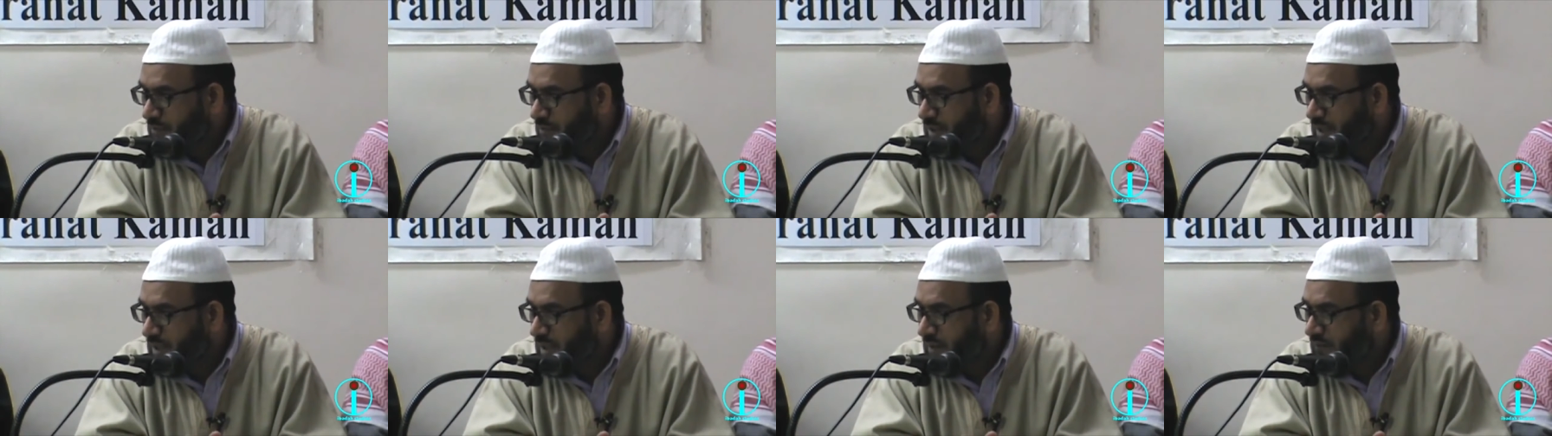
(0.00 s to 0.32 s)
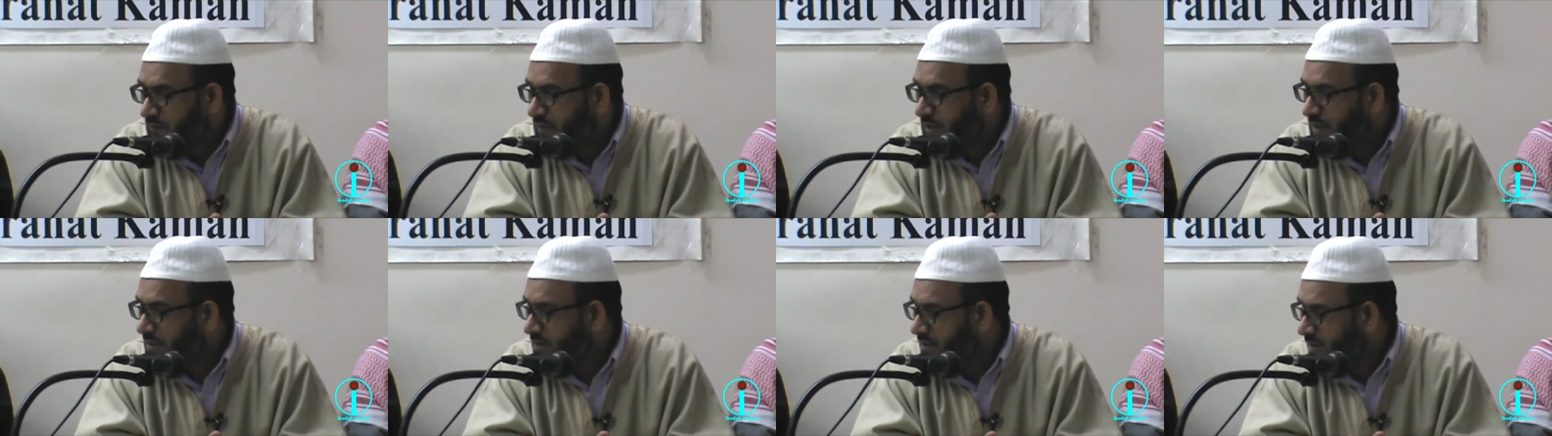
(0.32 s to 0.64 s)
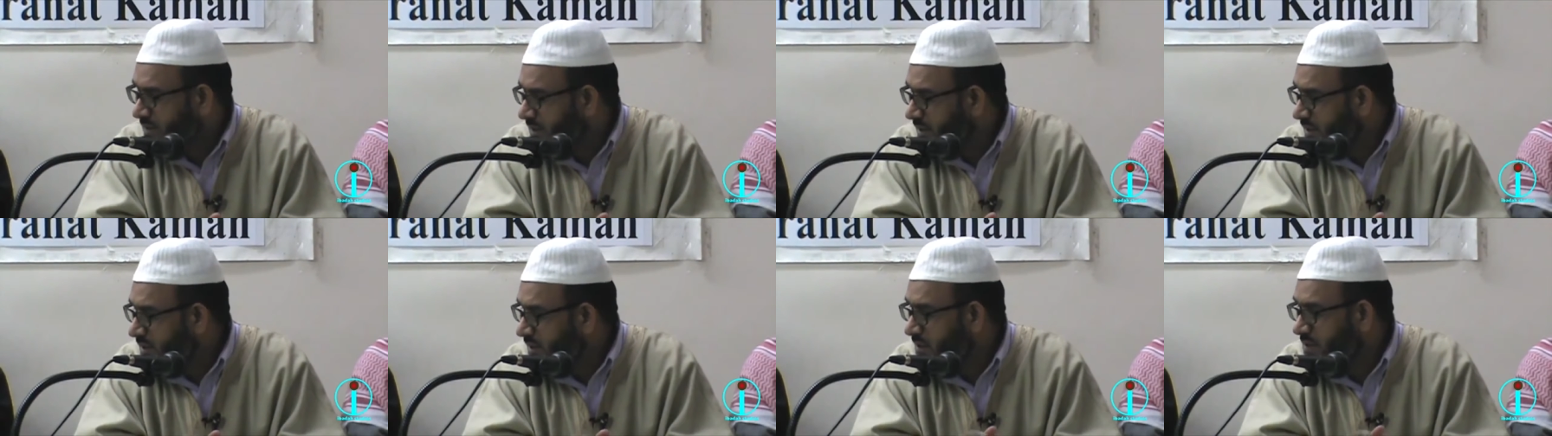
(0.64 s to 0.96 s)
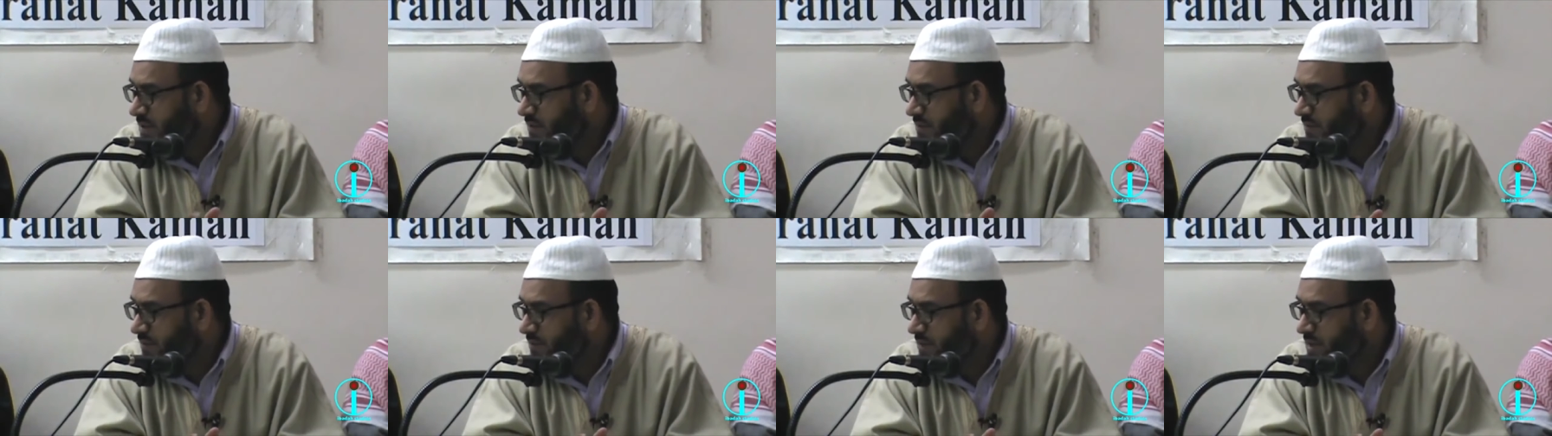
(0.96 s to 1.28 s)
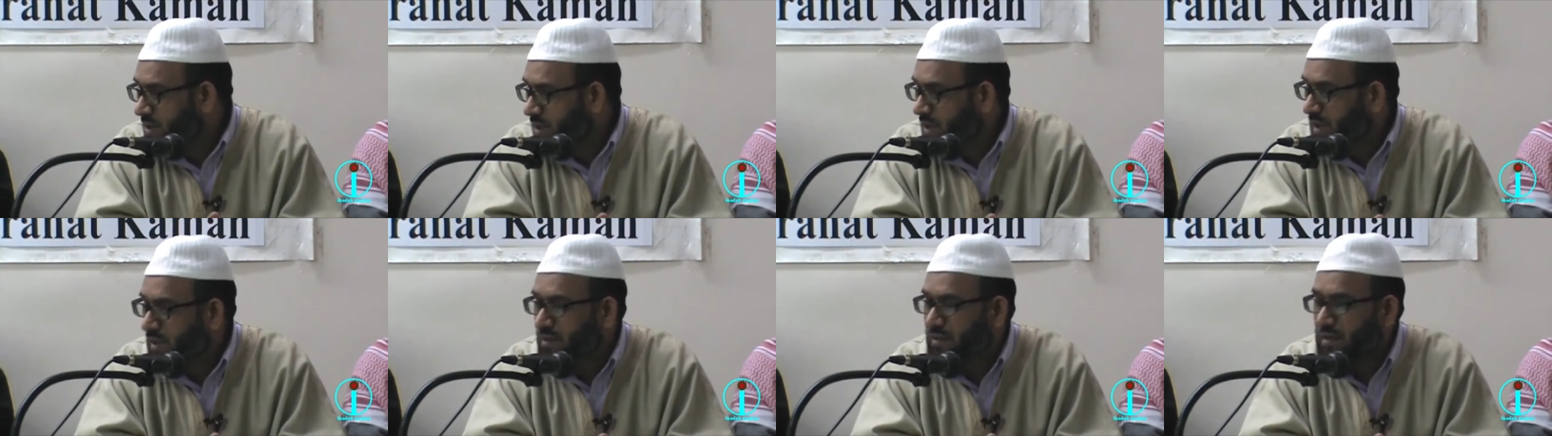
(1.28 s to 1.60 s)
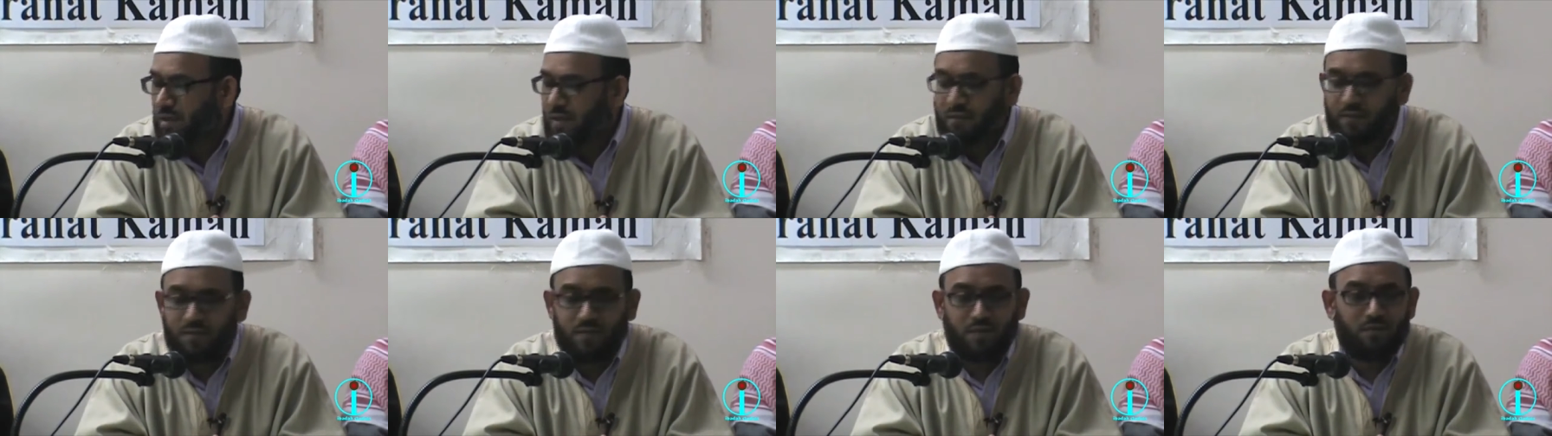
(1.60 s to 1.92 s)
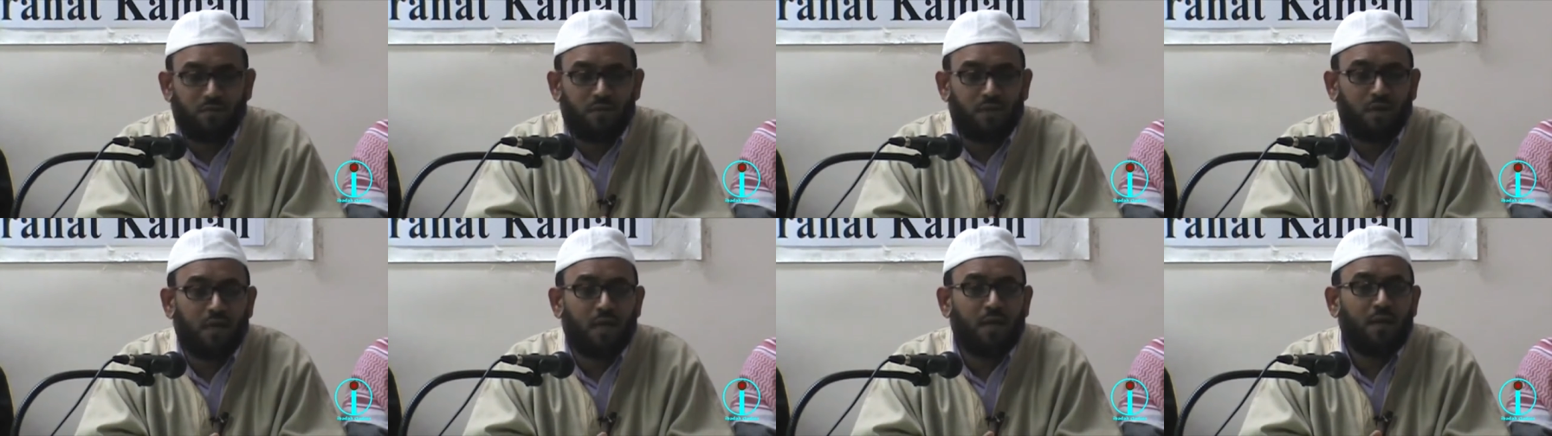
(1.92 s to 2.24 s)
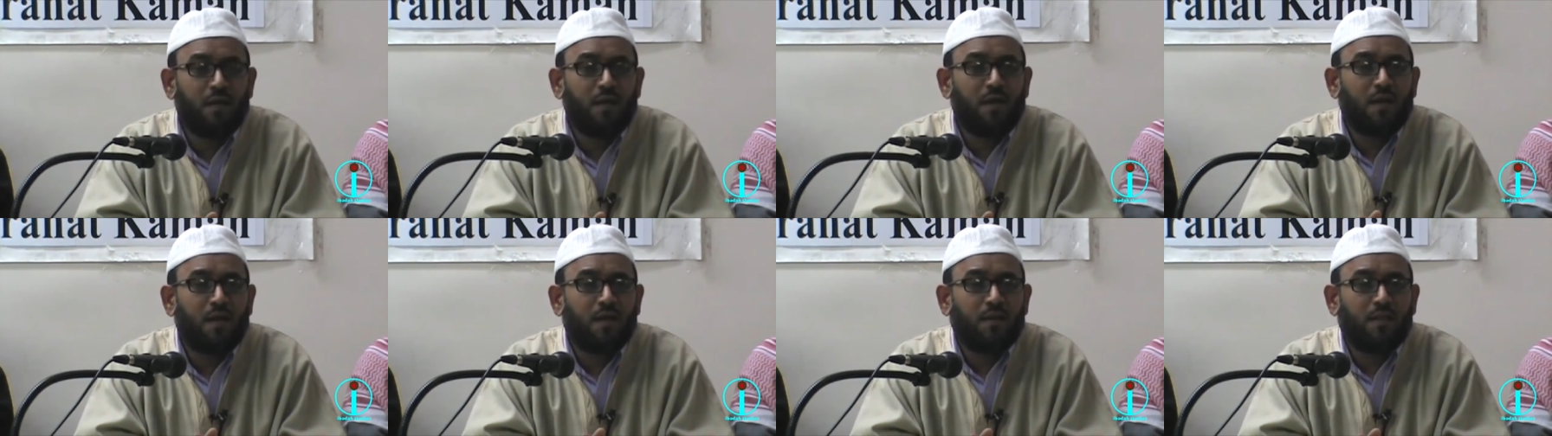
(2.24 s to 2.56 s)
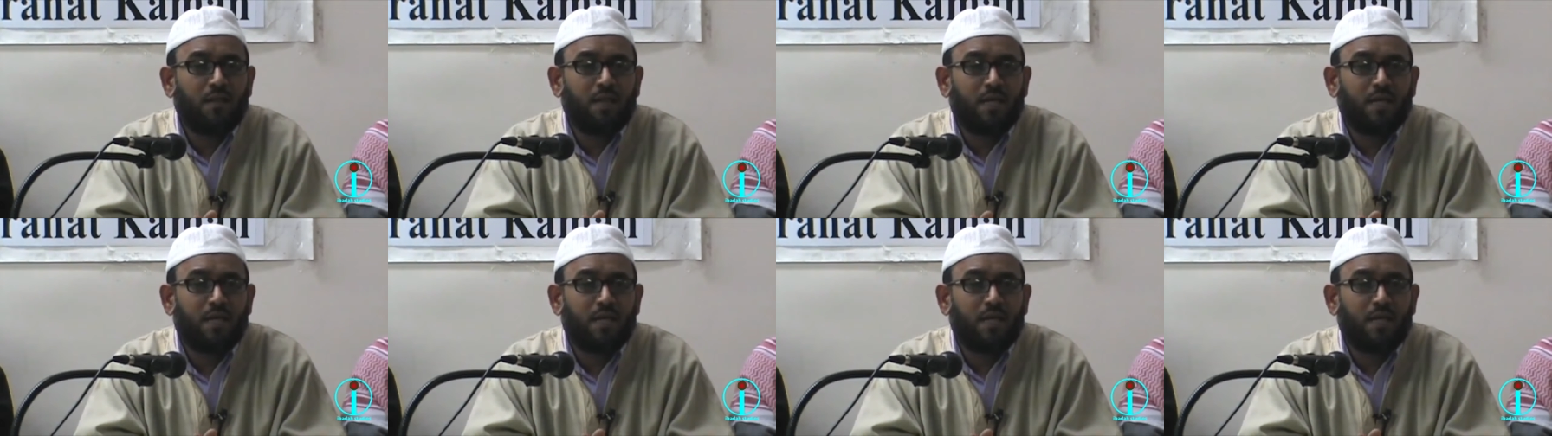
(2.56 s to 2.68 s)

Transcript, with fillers: but after the recitation from the Shaykh, Hafizahullah,